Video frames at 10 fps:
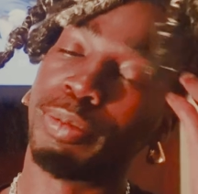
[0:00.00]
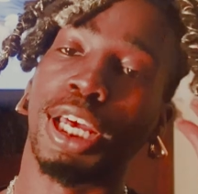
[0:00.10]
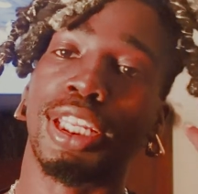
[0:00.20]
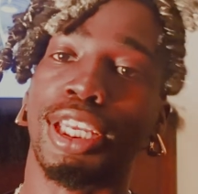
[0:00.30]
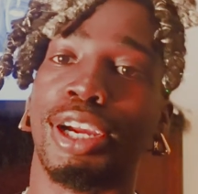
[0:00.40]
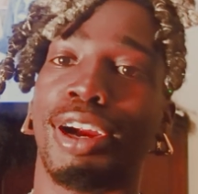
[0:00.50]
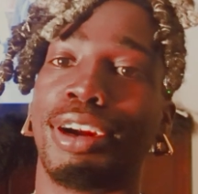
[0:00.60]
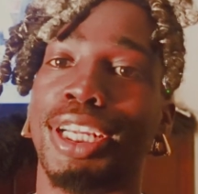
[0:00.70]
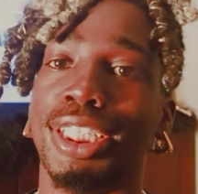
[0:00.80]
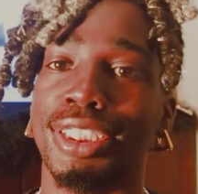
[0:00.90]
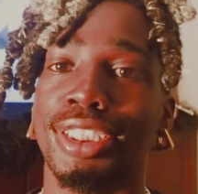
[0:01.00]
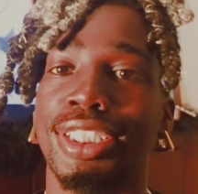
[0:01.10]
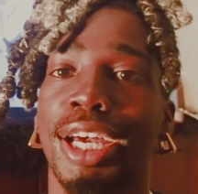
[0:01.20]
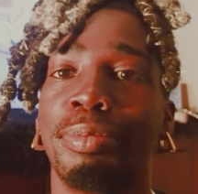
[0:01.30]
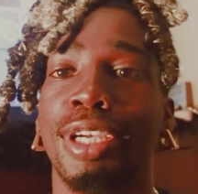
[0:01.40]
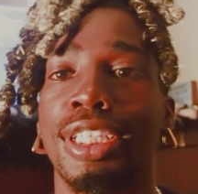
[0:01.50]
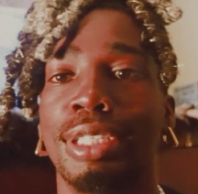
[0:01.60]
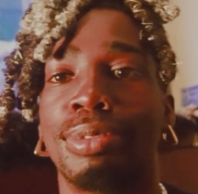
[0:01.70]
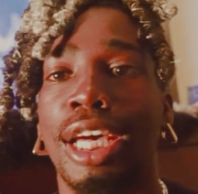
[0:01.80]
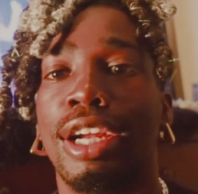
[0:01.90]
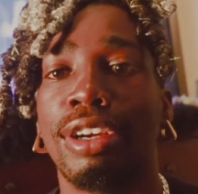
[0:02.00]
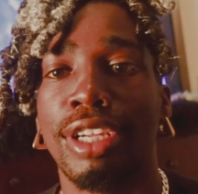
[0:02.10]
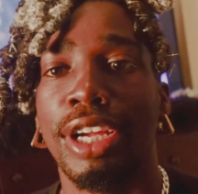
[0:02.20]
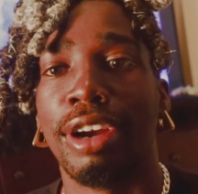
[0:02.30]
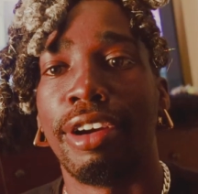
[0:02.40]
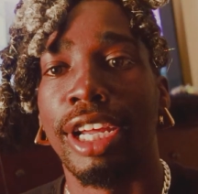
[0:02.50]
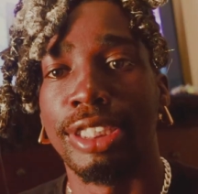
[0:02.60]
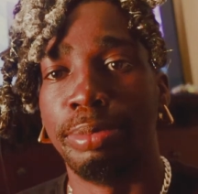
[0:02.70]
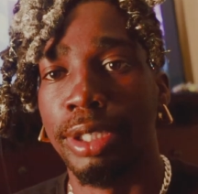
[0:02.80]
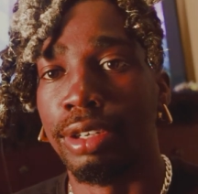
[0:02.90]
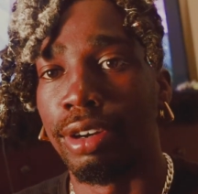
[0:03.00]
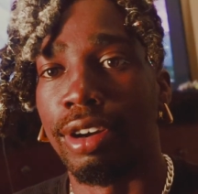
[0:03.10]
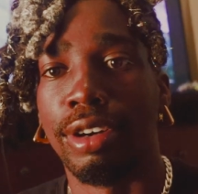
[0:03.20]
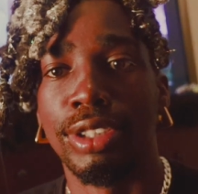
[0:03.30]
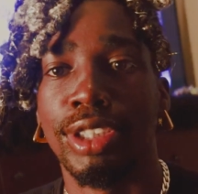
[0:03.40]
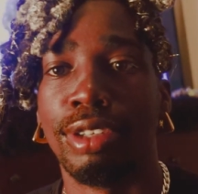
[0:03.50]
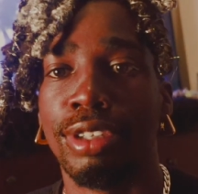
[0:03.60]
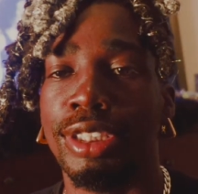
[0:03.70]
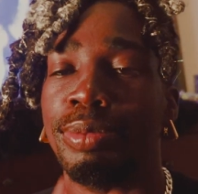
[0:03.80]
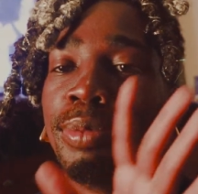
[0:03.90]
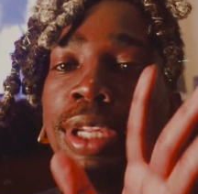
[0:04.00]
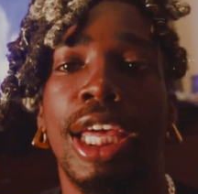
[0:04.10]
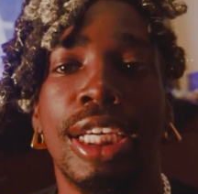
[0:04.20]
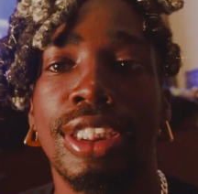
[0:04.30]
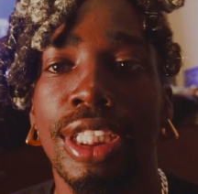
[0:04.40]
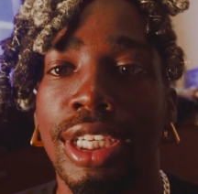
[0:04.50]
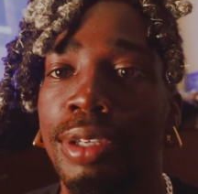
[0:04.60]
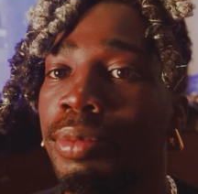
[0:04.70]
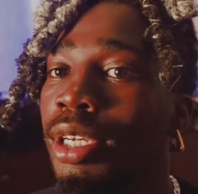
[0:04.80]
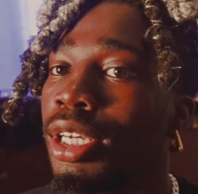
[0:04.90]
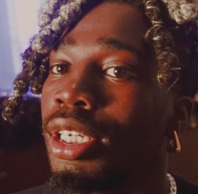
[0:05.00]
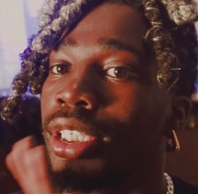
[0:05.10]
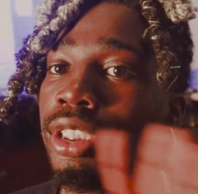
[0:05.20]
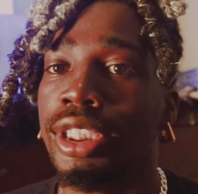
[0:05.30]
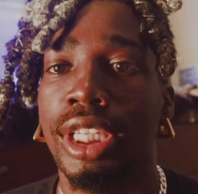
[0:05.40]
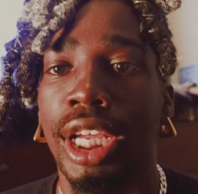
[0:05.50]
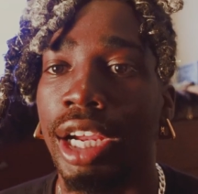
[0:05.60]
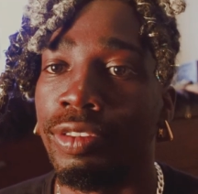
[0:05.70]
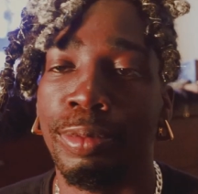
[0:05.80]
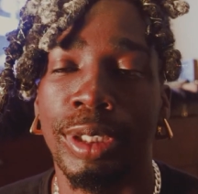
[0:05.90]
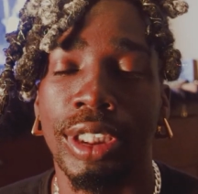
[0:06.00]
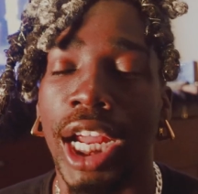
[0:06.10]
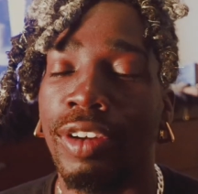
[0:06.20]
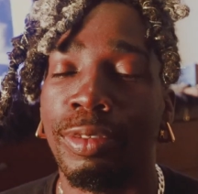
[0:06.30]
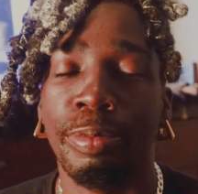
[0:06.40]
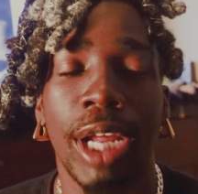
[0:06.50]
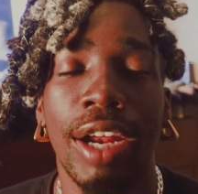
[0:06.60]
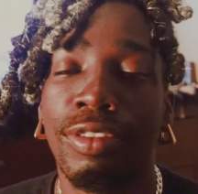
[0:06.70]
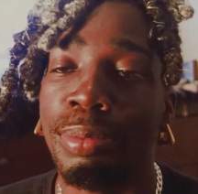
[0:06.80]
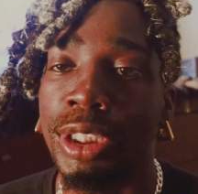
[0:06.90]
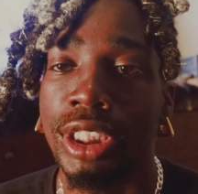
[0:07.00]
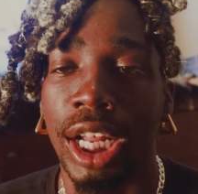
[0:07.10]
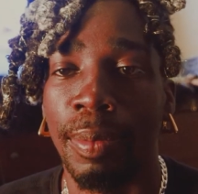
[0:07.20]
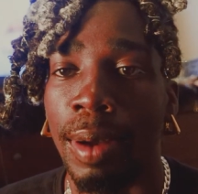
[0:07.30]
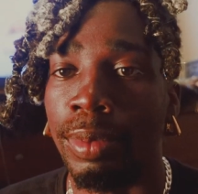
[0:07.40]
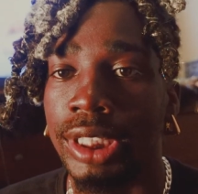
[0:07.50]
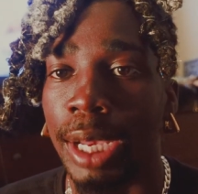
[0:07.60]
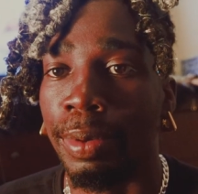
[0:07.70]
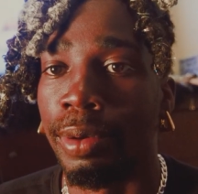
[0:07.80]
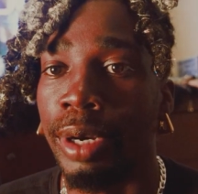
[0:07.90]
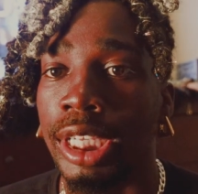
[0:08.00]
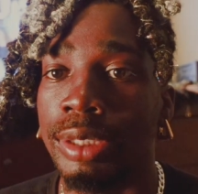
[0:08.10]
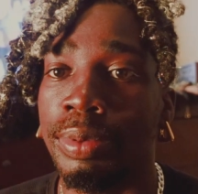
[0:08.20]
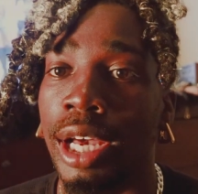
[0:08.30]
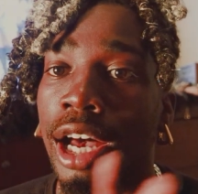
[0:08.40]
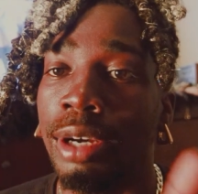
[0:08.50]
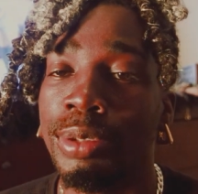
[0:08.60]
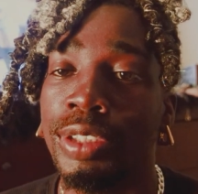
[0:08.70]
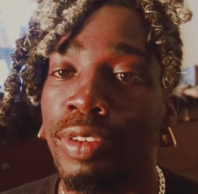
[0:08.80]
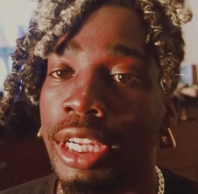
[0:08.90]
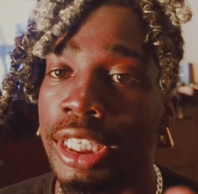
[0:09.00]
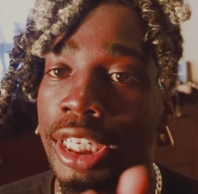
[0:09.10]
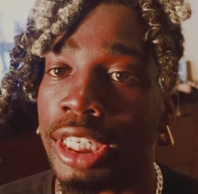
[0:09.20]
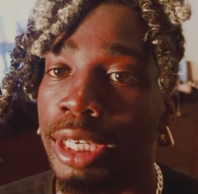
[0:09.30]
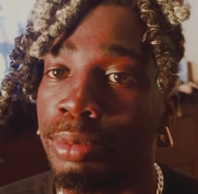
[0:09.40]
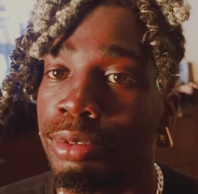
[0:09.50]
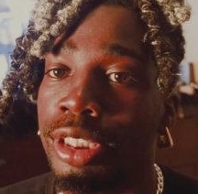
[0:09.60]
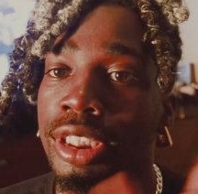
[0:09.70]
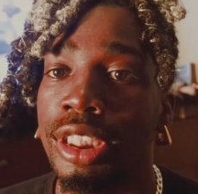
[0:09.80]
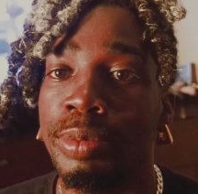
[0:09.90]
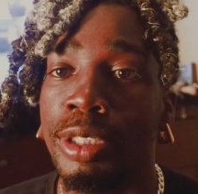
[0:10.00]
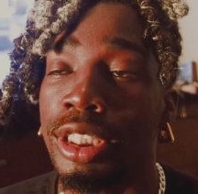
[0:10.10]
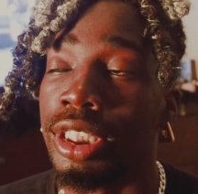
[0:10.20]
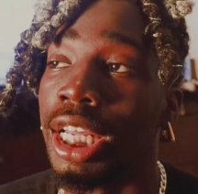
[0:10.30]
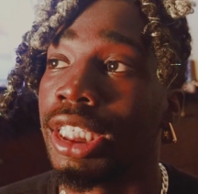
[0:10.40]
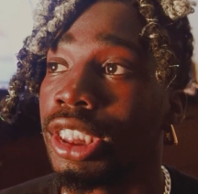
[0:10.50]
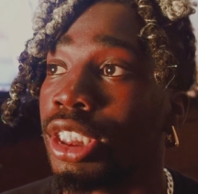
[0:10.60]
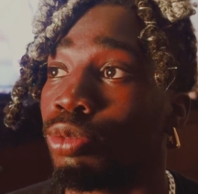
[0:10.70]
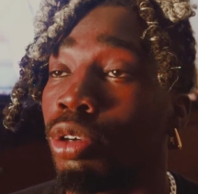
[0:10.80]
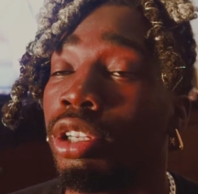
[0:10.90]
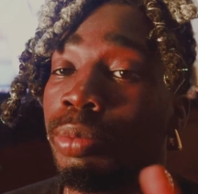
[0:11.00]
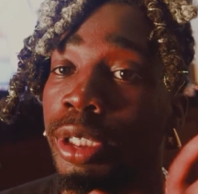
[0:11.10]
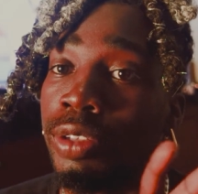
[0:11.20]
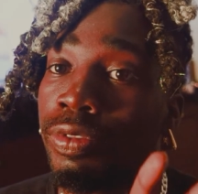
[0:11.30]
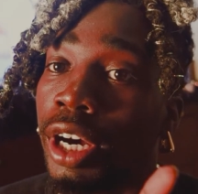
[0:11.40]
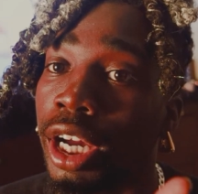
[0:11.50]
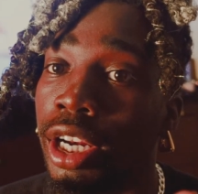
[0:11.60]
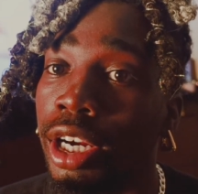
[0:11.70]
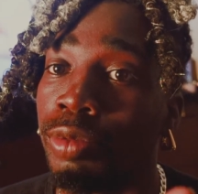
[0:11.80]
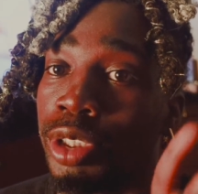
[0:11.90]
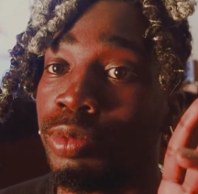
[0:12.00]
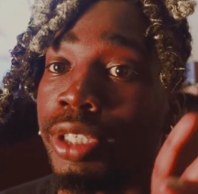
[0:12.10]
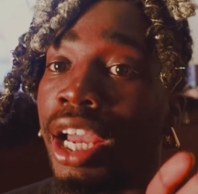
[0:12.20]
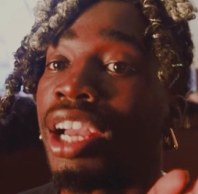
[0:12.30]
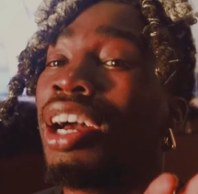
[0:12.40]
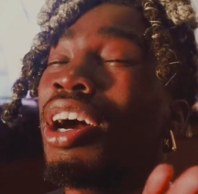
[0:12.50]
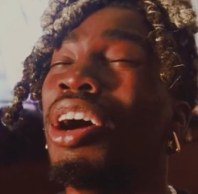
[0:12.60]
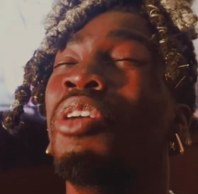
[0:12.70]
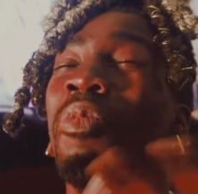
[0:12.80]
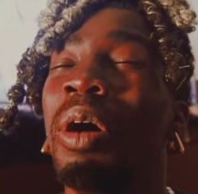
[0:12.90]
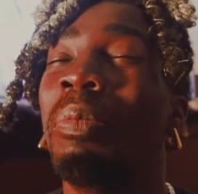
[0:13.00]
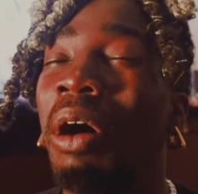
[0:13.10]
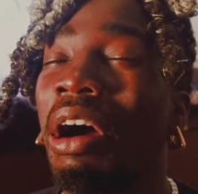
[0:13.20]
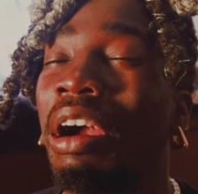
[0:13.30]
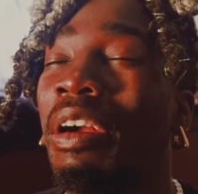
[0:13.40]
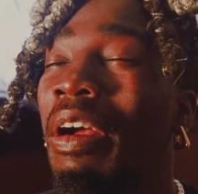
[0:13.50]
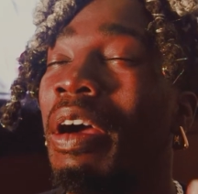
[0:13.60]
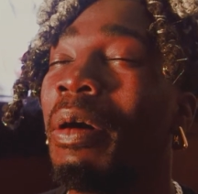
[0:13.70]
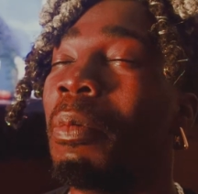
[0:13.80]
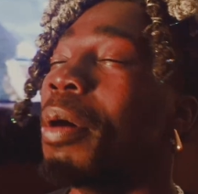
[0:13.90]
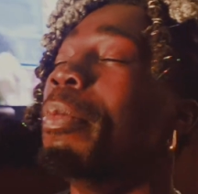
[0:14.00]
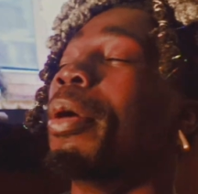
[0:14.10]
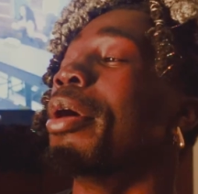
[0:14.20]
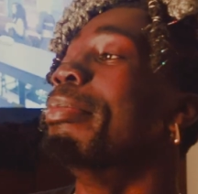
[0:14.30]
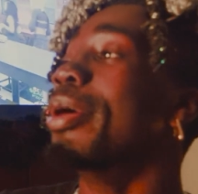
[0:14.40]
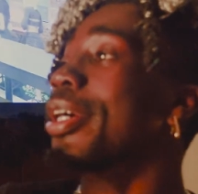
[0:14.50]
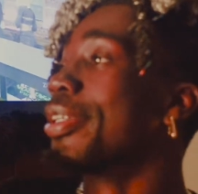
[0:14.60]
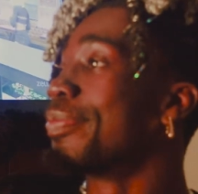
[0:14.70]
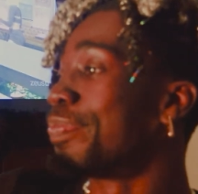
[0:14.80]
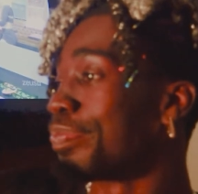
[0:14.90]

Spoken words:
up now to get her ends this time because I'm tired of her getting her ass beat on her own show. Because remember last time, she let every bitch named Mama tap her ass. But I hope she finally get it up this season because last season, Rollie beat the fuck out of her. She was like, what bar, but...